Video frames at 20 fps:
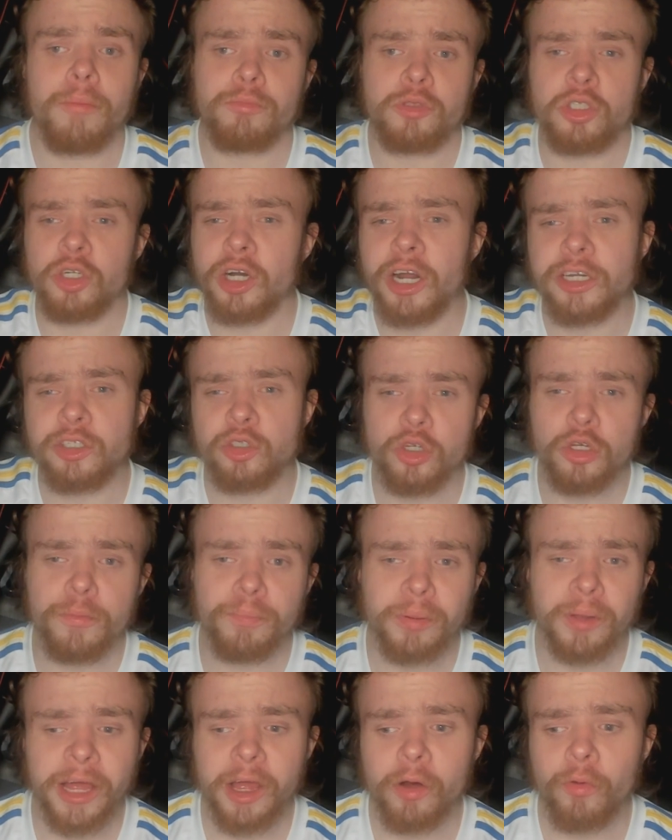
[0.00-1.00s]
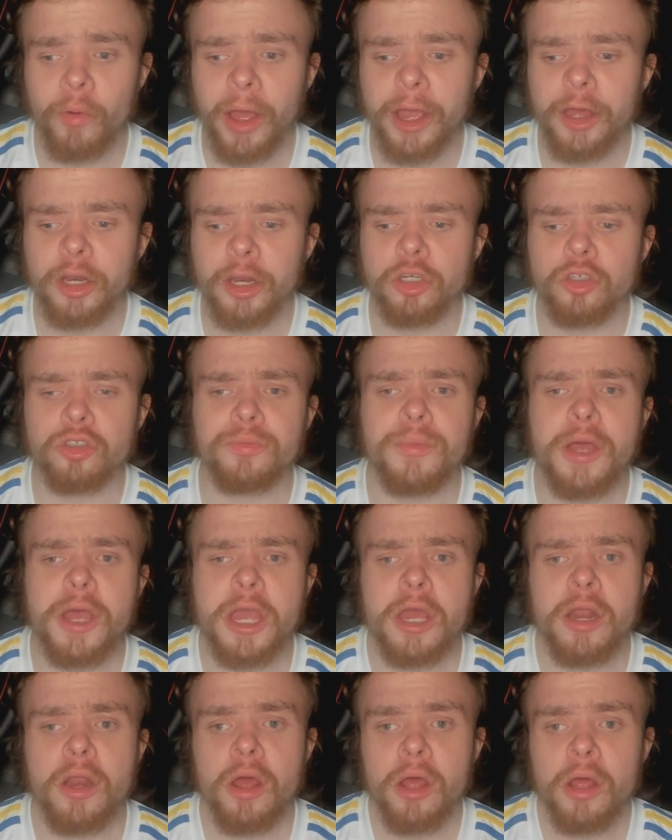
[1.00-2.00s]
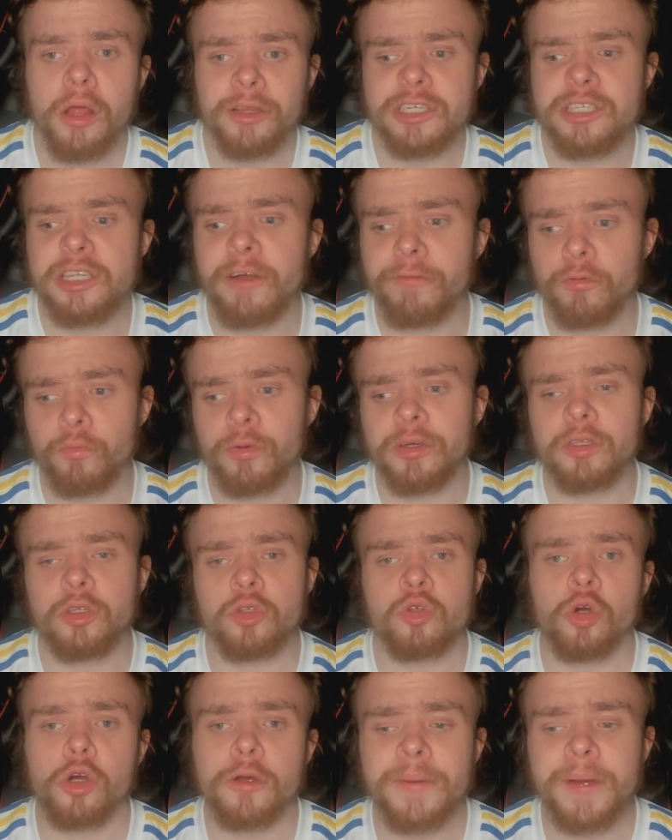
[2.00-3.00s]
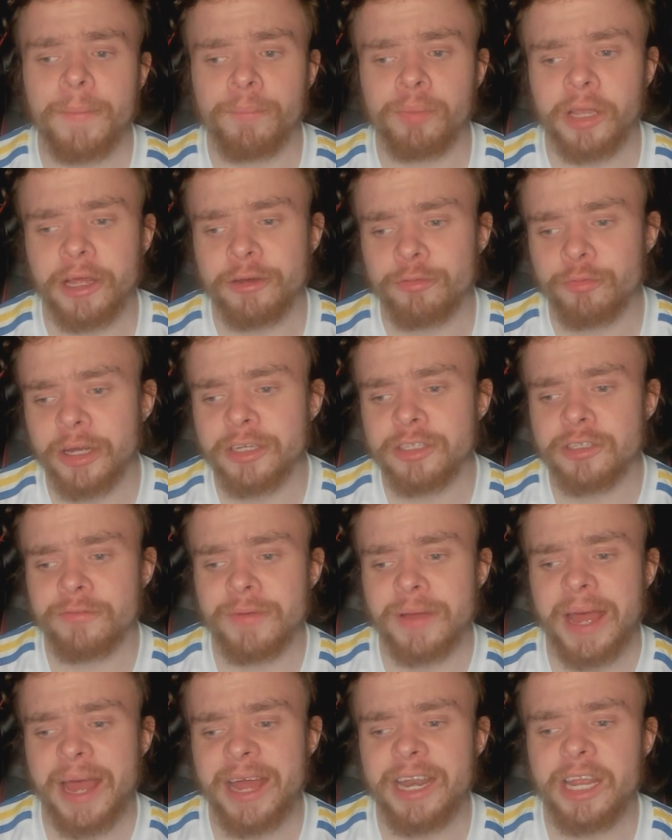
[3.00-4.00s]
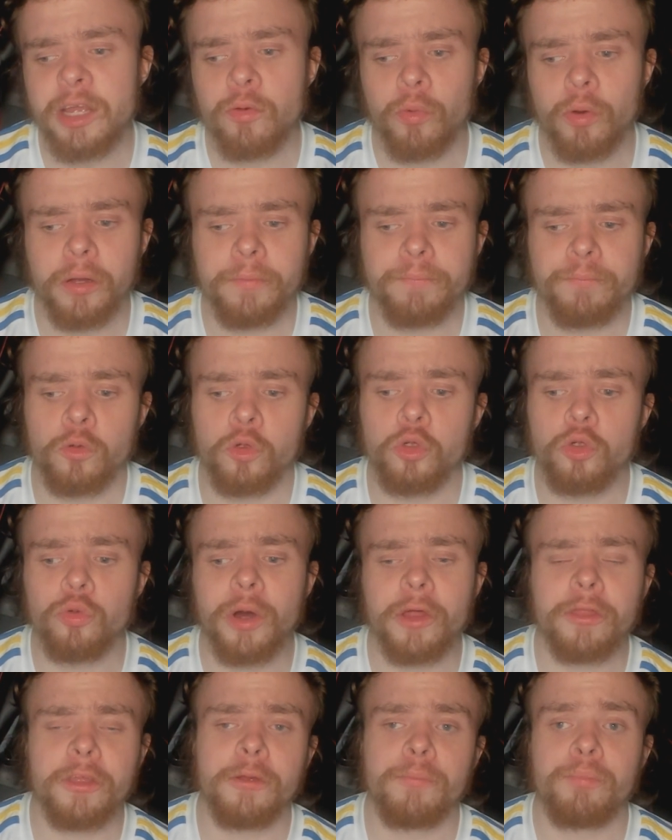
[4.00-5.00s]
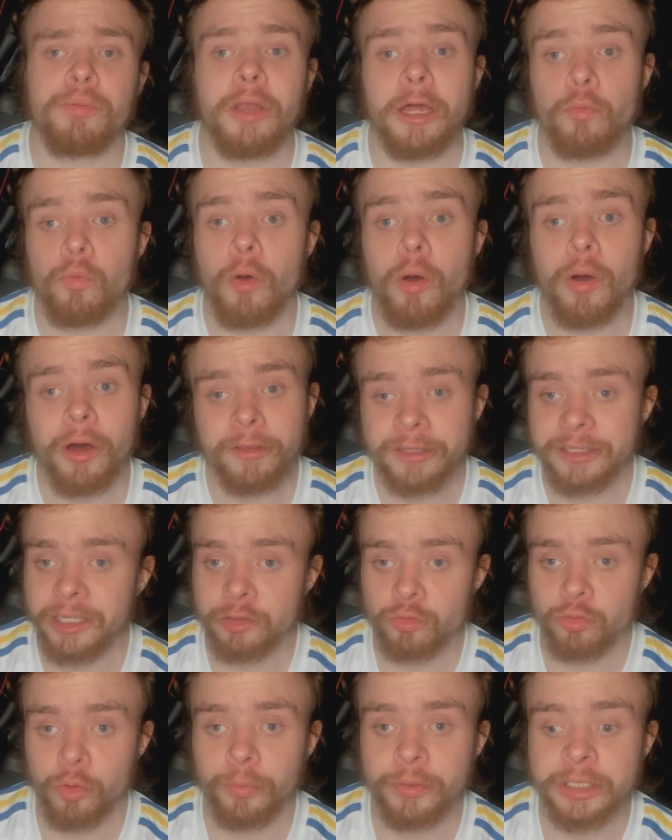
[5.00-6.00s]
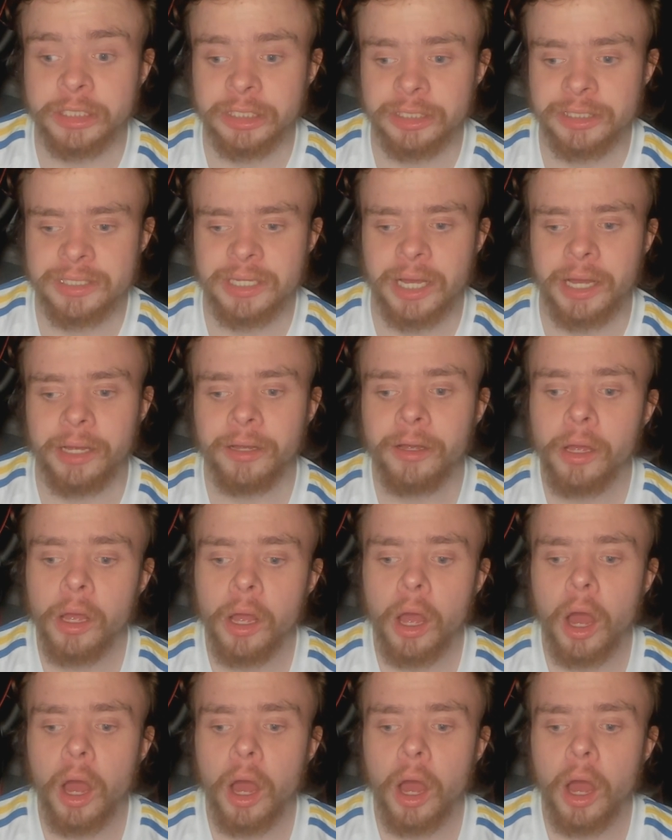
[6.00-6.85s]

Should I do player ratings? I mean, there's nothing really to talk about player ratings about anyone. Who do I think played well? I think that's what we can say.